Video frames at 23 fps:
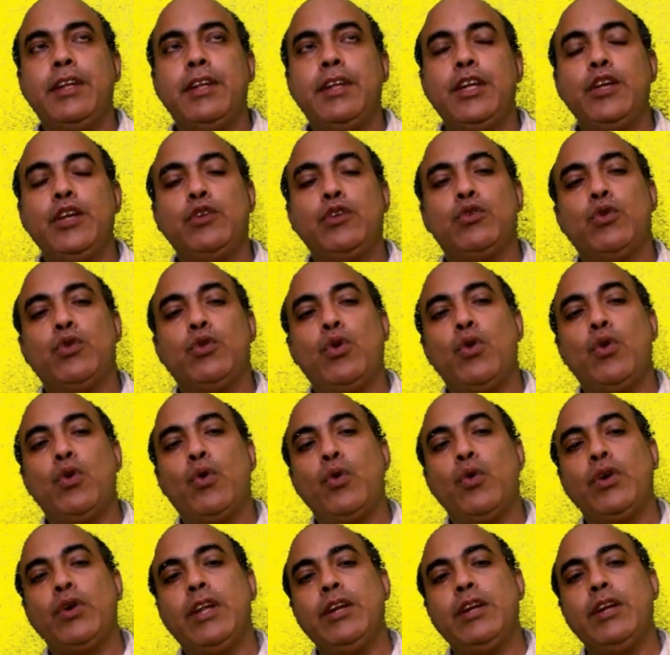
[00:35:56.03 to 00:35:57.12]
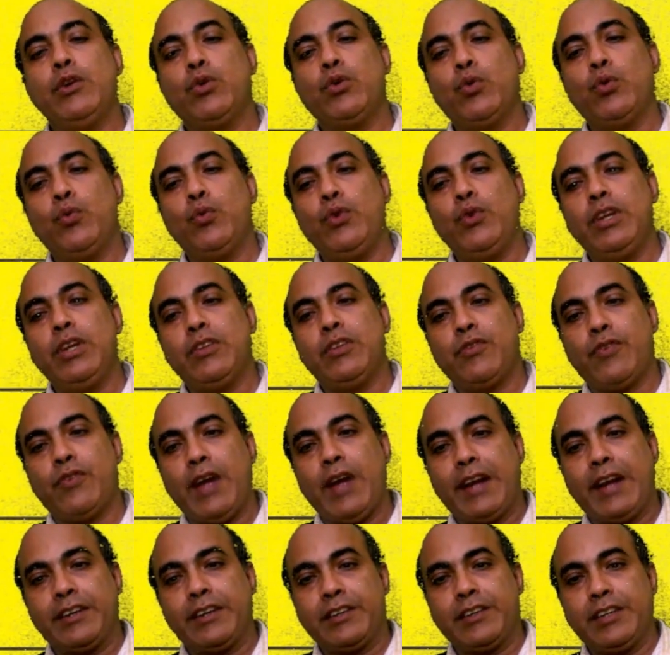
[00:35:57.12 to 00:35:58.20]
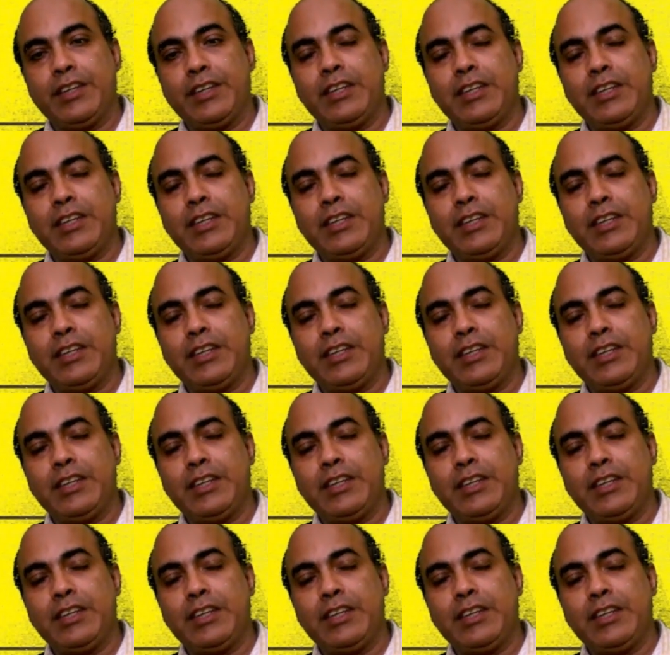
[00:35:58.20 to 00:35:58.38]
is loading to which factor?